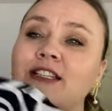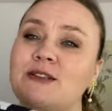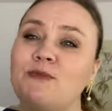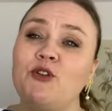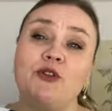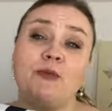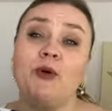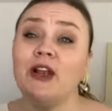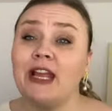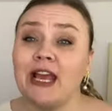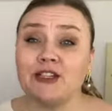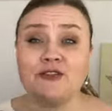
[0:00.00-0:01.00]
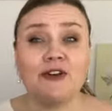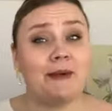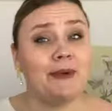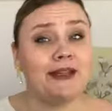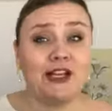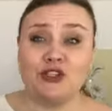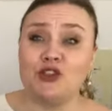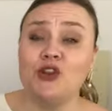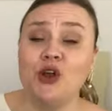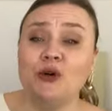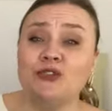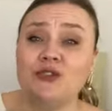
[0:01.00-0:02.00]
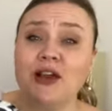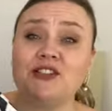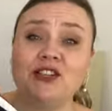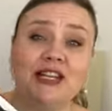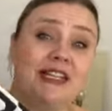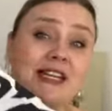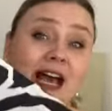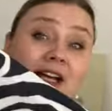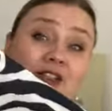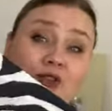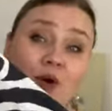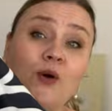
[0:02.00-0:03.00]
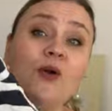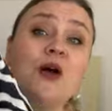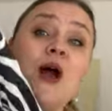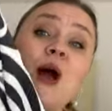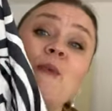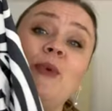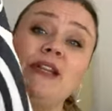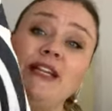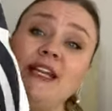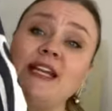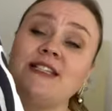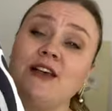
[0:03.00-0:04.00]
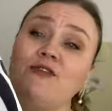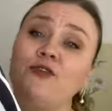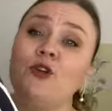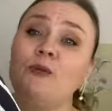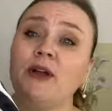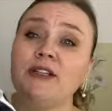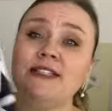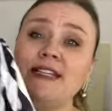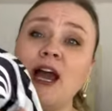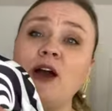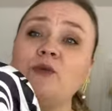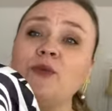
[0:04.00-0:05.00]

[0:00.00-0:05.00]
smooth. Polyester fabric, there's no stretch in it at all, but it is a full button down.